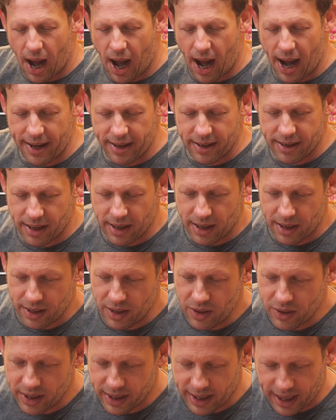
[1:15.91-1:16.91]
And
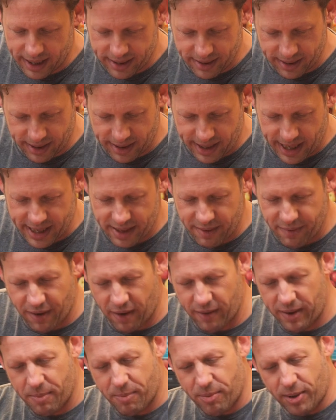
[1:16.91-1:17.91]
looking at it, it's a
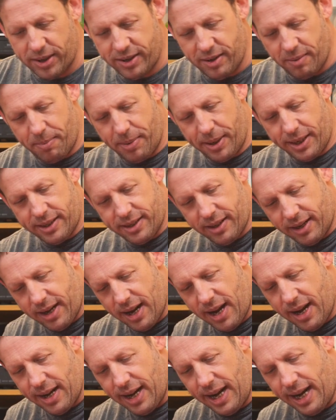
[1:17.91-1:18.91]
very impressive piece of
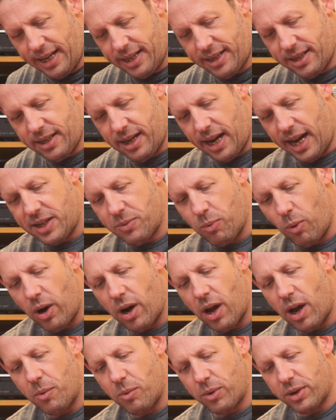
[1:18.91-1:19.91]
kit. It's what
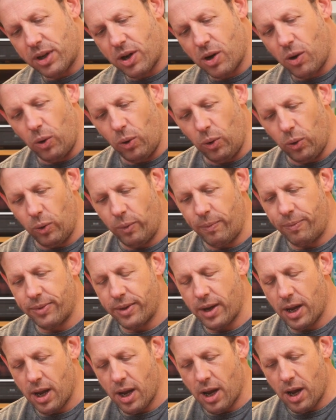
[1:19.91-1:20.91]
I would call
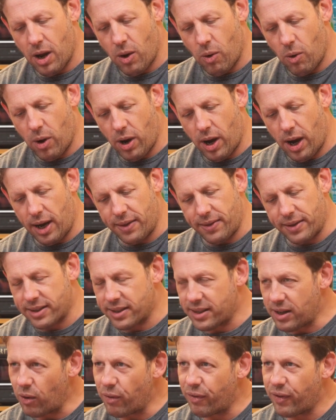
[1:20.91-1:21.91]
the
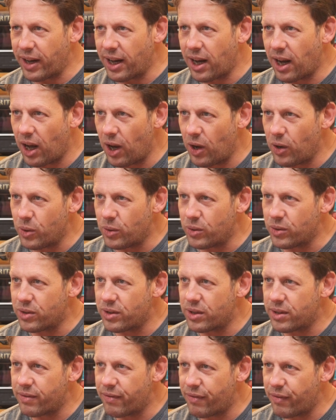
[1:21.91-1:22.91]

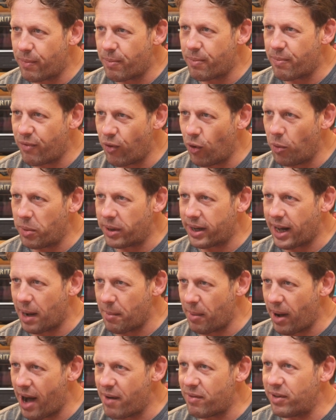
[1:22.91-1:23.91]
self-enclosed form of
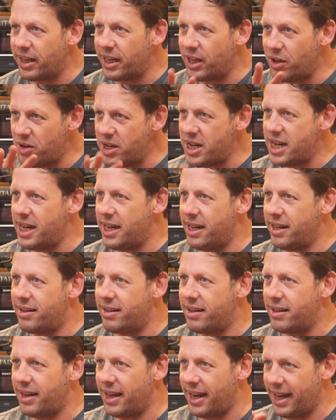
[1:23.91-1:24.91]
camera. Everything you
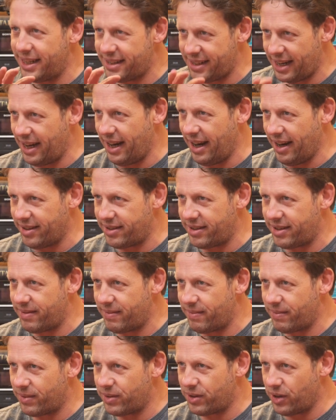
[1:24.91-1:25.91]
need is in it.
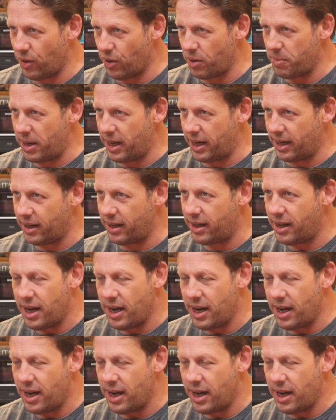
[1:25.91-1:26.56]
Do you know what I mean?